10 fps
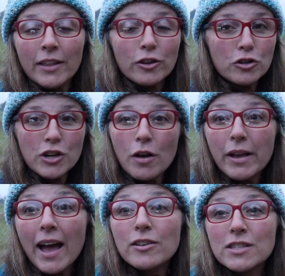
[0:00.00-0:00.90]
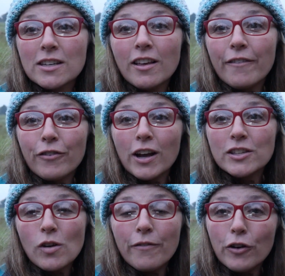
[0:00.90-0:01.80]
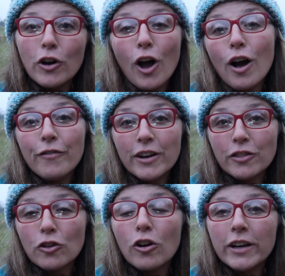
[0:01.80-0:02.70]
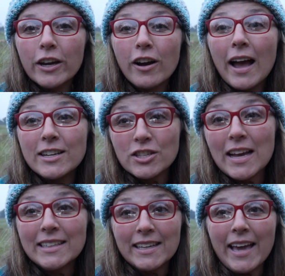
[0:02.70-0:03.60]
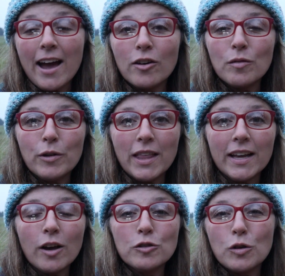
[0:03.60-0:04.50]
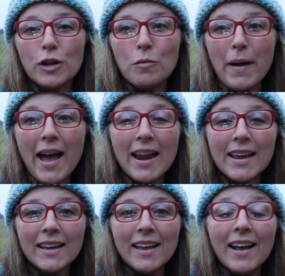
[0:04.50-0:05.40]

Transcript: There's no cows still up front, so I feel confident they're all here. I just like to count them when they go to a new paddock.